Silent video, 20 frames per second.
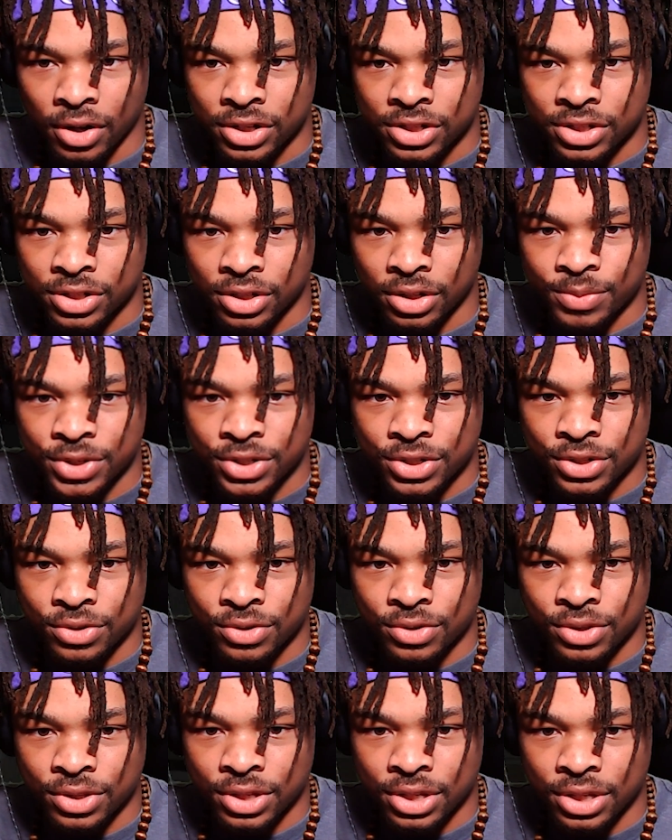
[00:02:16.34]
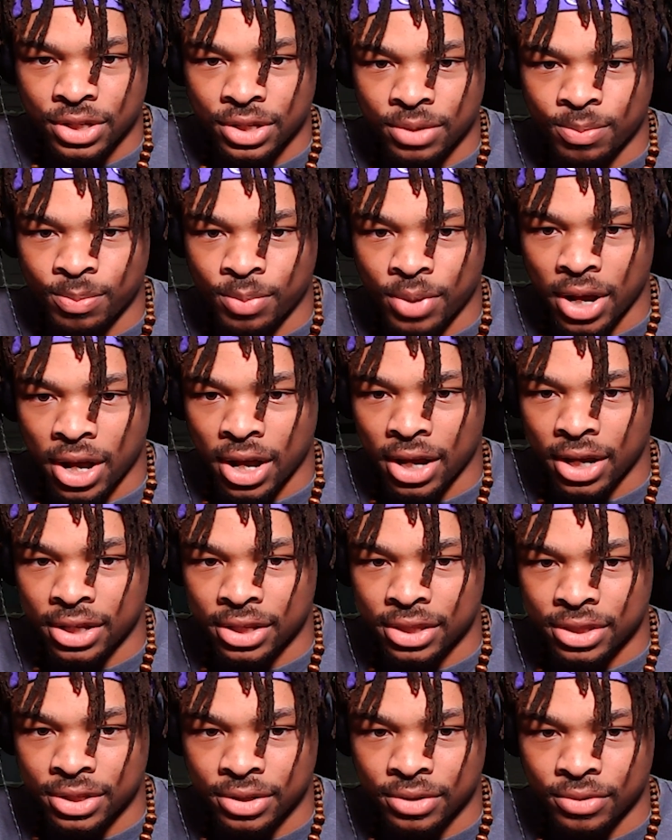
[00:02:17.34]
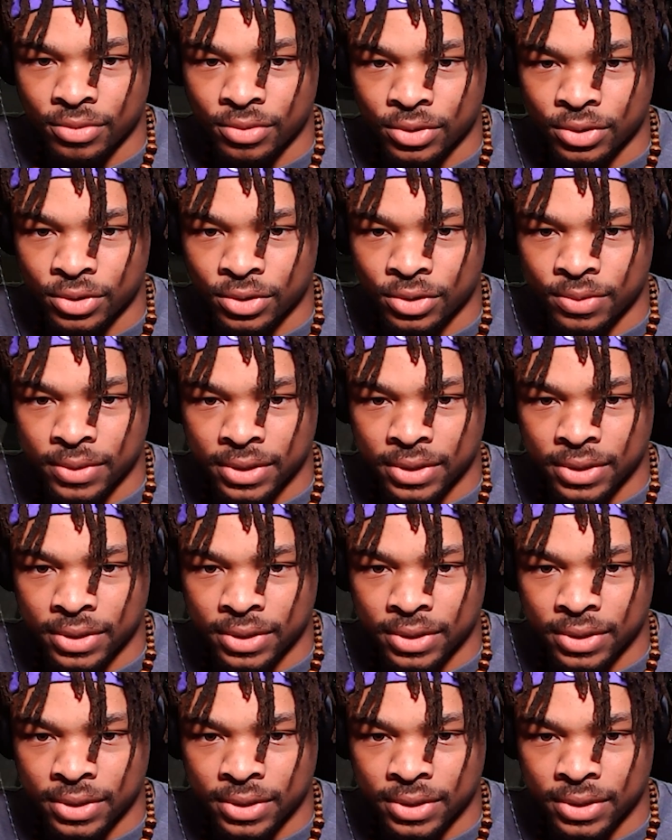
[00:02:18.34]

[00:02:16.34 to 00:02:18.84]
All right, so let me do the pie thing real